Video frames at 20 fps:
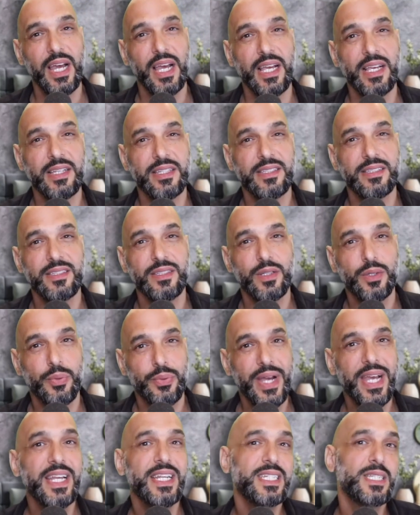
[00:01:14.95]
is
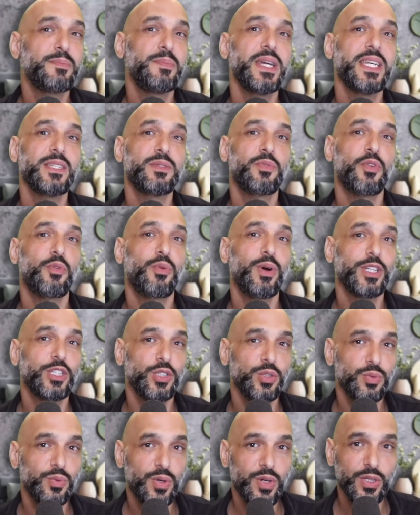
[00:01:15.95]
create a space for what
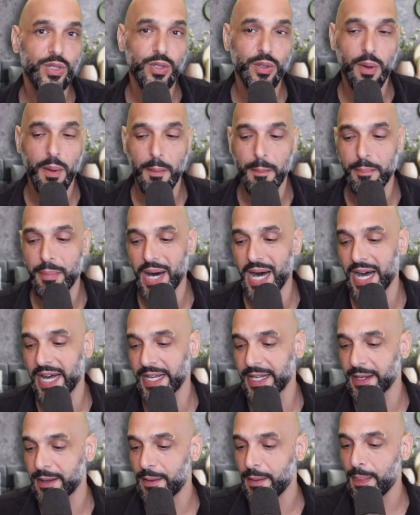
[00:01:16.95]
you want
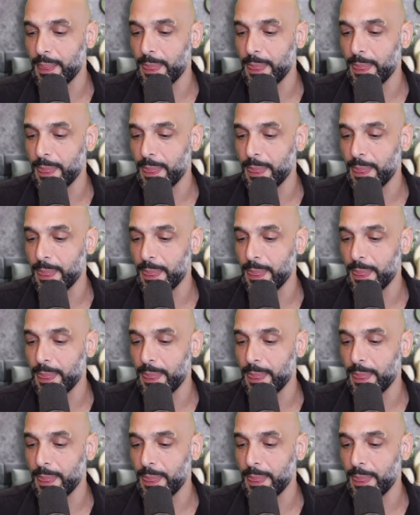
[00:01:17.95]
by